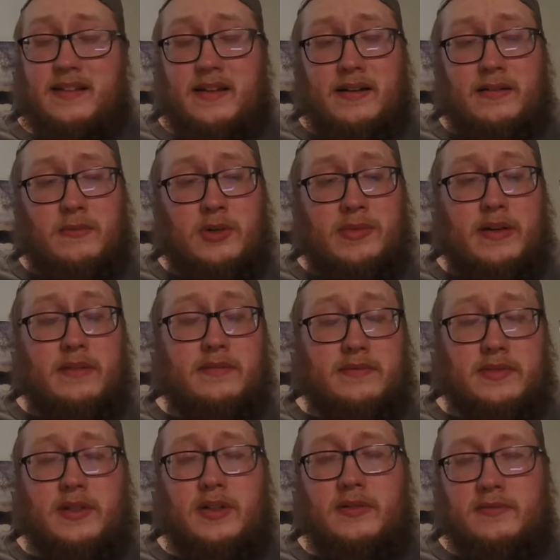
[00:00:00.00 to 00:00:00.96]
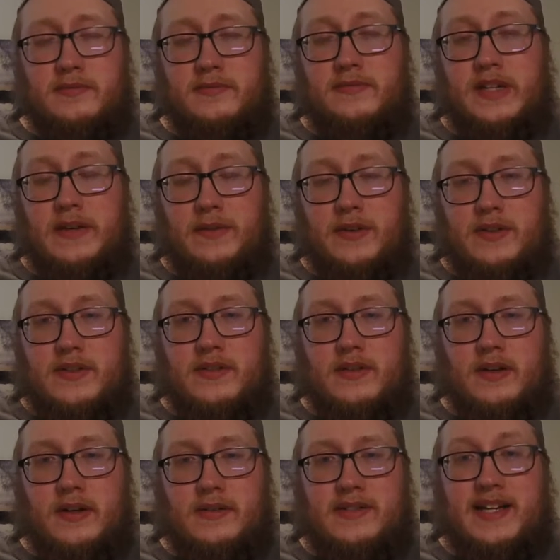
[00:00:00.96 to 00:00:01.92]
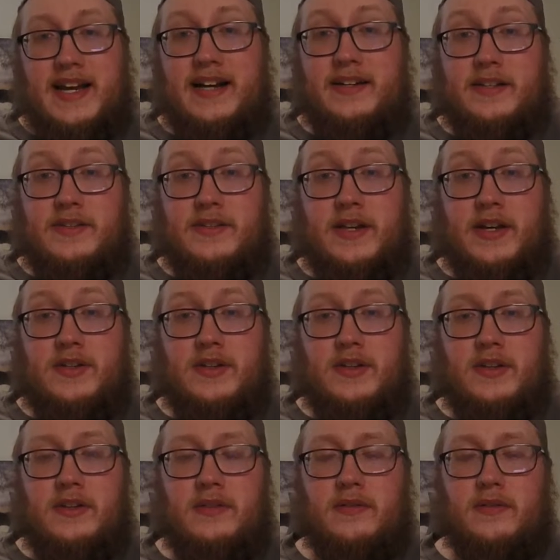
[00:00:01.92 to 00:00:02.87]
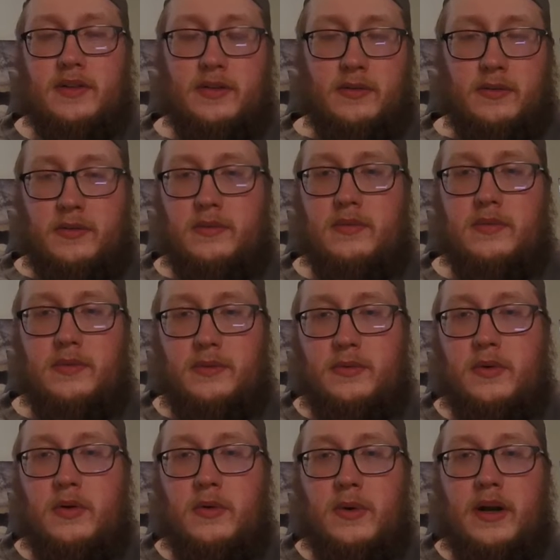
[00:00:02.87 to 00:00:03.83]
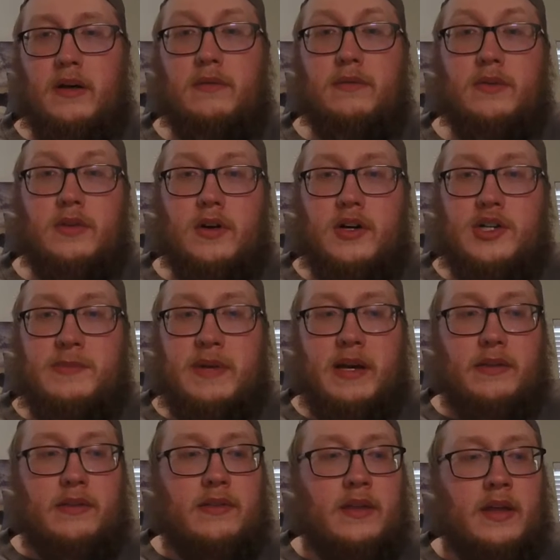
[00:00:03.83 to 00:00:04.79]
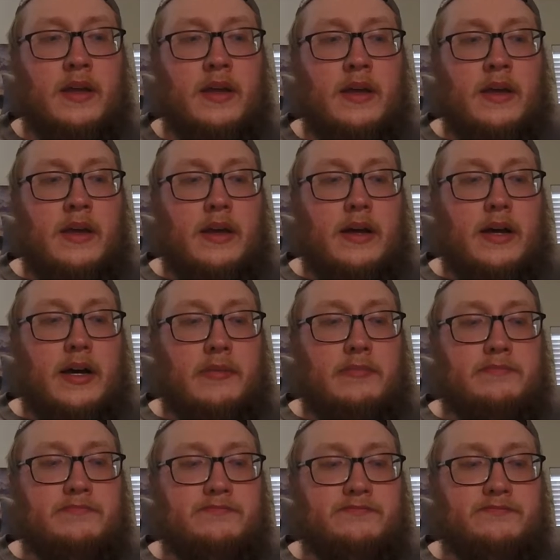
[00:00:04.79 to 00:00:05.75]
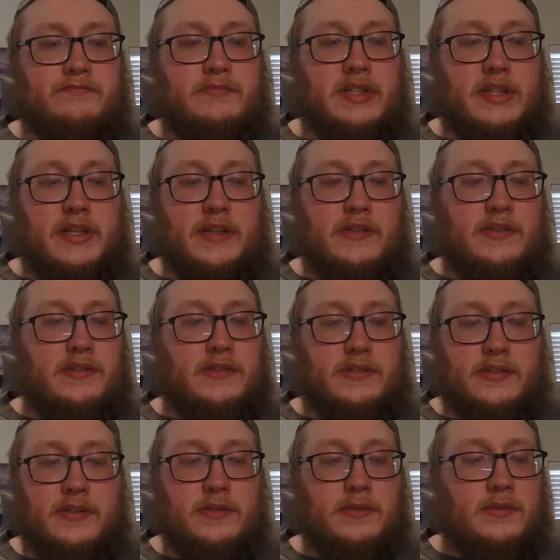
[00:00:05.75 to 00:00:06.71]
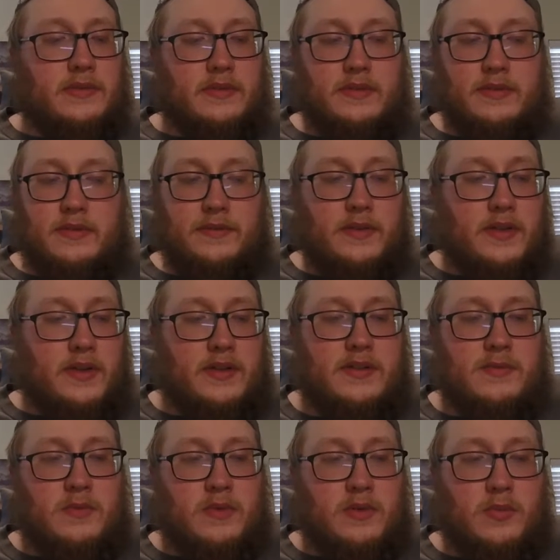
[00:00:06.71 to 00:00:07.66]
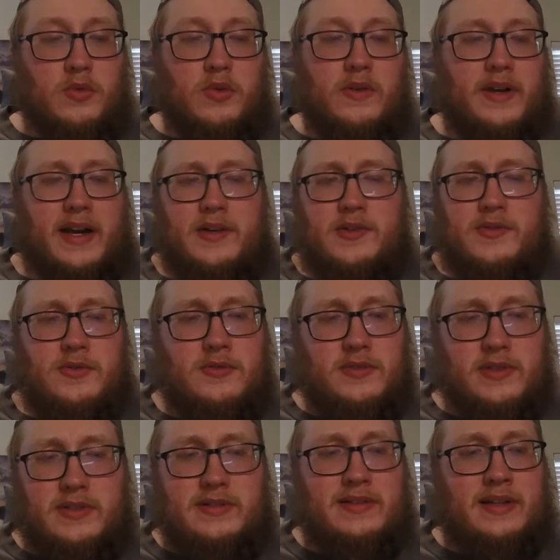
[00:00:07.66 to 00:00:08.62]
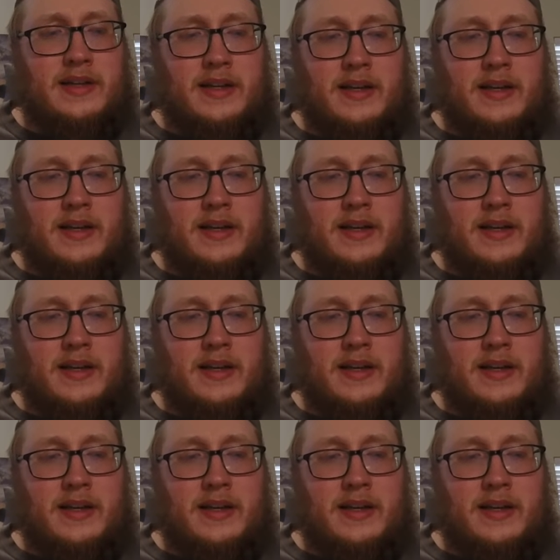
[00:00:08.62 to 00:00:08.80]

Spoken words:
One of my favorite tactics to actually throw around for largemouth, because I feel like it's one of the more natural and